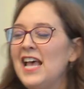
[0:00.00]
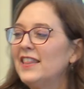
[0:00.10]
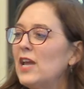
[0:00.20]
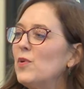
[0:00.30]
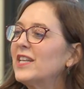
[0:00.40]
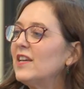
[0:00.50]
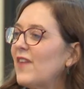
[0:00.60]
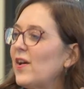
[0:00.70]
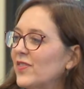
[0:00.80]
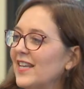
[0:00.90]
They would give
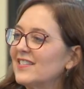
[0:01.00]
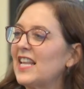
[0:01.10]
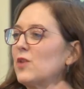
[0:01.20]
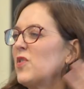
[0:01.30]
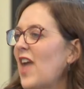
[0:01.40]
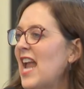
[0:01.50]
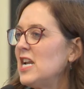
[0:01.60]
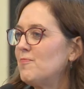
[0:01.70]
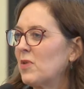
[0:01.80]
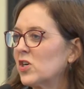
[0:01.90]
out things like, with
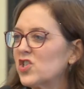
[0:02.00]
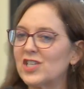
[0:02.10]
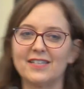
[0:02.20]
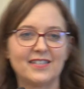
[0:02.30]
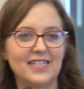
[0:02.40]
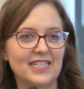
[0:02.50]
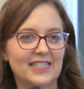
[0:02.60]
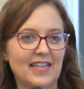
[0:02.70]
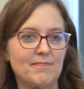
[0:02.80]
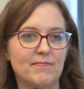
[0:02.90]
any purchase in
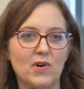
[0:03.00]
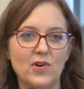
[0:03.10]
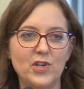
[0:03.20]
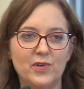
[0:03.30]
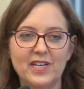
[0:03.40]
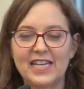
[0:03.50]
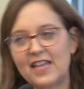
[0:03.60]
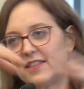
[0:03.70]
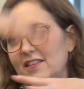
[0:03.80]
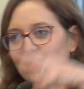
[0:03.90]
December, you could
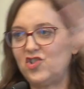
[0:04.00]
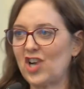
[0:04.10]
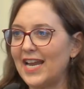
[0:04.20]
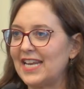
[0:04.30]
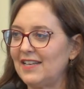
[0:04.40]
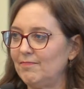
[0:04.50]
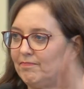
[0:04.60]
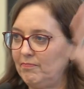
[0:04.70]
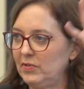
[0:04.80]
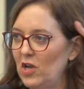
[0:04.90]
get this
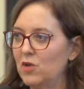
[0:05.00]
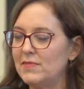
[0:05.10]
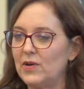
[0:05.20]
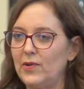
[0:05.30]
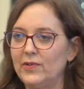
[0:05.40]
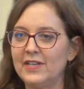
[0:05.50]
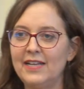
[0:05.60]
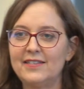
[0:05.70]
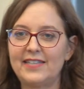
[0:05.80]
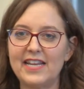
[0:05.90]
giant blow mold
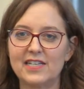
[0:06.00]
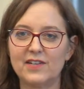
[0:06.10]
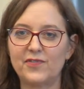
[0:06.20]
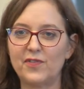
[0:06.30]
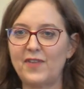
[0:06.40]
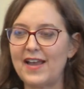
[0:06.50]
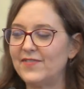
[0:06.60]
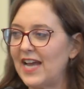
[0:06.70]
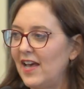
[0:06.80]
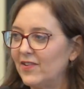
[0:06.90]
Santa for
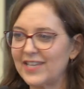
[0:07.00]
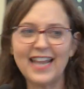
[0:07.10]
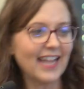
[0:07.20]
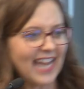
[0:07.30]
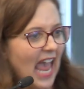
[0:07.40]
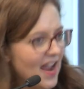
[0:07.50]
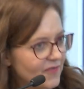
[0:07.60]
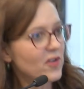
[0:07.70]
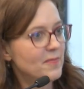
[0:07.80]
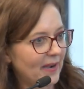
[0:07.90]
$5. And like
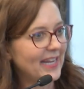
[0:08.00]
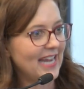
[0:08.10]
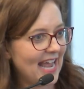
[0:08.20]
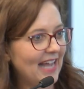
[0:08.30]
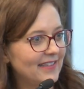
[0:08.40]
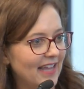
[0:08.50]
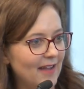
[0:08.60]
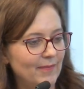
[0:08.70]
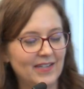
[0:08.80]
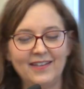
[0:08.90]
everybody had
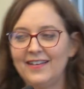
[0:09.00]
them.